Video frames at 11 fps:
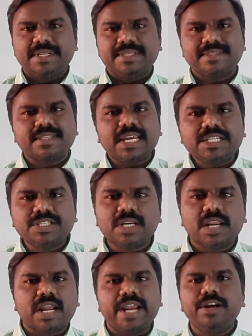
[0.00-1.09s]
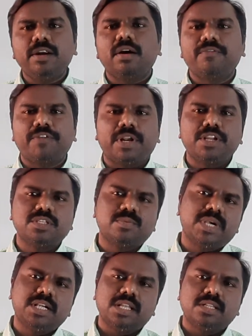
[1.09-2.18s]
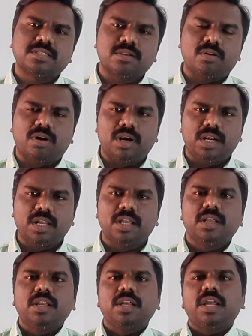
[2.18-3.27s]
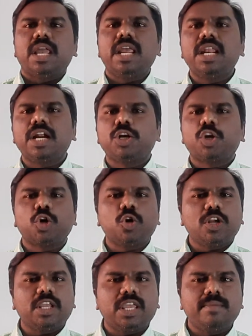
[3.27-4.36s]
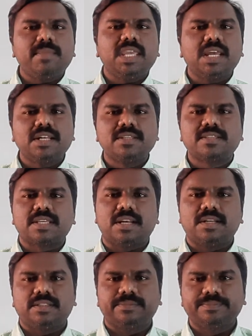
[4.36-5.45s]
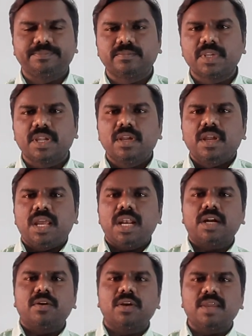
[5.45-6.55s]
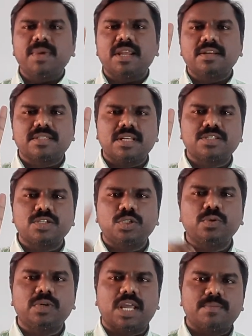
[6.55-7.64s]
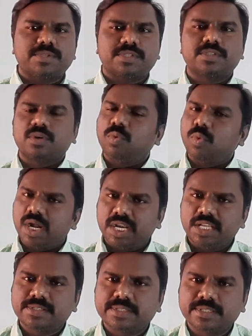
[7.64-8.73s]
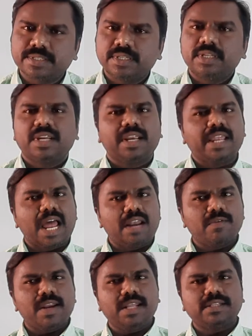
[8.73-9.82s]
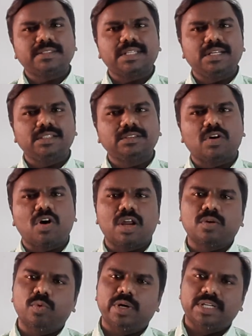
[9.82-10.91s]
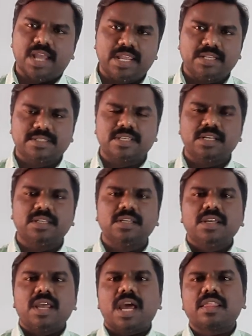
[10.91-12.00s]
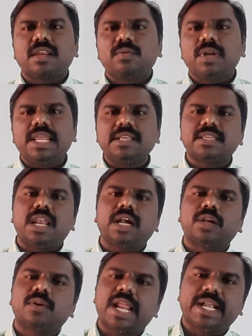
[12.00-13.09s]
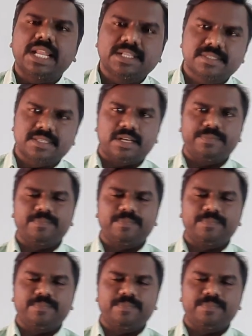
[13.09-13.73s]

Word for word: Such kind of arrangement is called electrochemical cell. Electrochemical cells two types, one is galvanic cell or voltaic cell, another one is electrolytic cell.